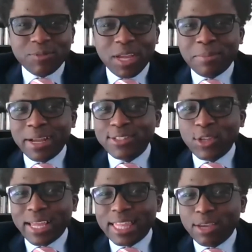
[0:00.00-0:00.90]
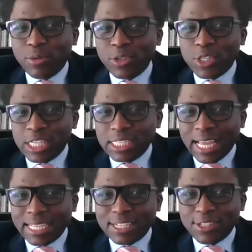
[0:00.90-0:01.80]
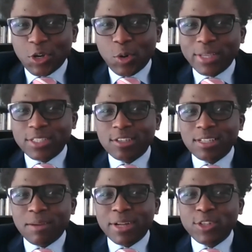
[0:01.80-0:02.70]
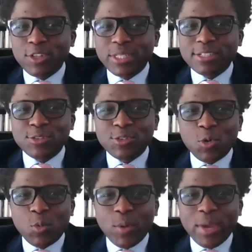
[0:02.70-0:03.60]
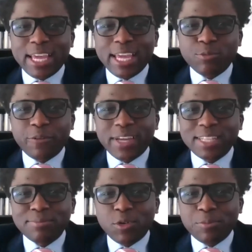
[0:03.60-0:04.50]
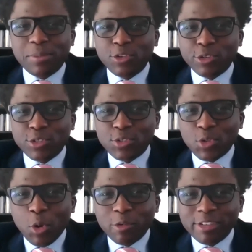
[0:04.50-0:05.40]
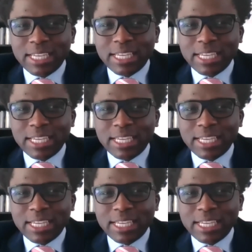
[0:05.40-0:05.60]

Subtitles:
Armando, I think she's answered your question. Armando wanted to know, where can we find more about your story?